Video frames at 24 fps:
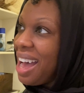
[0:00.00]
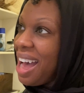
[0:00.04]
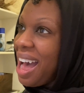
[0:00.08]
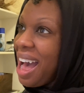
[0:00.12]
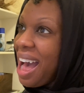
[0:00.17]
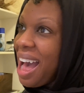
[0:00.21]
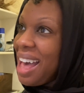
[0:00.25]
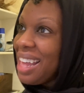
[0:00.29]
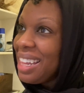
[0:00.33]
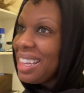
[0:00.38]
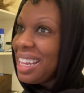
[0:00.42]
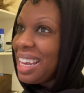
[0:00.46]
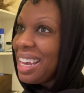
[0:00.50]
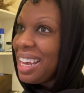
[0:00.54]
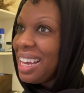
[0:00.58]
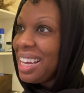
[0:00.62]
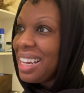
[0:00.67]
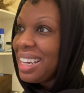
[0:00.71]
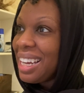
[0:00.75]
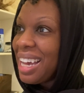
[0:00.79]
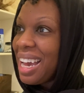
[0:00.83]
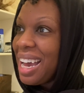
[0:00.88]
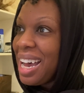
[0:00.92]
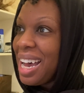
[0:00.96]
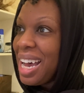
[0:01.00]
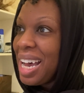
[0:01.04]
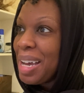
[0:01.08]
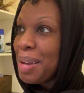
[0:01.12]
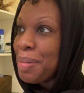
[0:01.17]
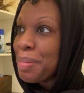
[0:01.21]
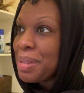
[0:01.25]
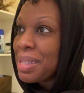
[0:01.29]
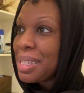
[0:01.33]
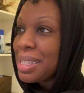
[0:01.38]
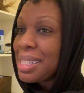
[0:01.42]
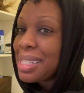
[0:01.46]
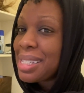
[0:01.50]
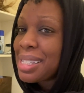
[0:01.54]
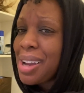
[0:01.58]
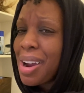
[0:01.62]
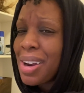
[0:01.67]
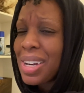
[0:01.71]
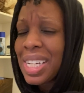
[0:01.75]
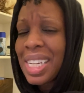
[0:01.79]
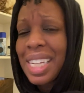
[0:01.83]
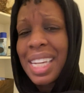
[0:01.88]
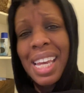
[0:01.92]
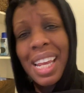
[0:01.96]
And then
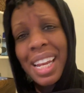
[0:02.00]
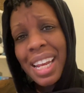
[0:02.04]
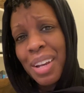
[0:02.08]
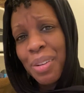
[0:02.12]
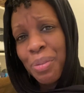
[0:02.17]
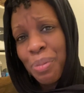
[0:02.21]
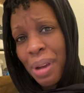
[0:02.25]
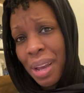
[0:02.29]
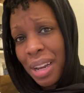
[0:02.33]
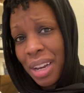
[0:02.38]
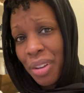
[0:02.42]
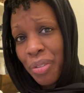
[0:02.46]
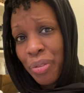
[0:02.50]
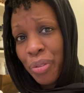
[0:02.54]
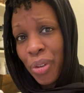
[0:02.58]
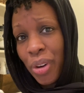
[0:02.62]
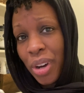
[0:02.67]
started getting ready for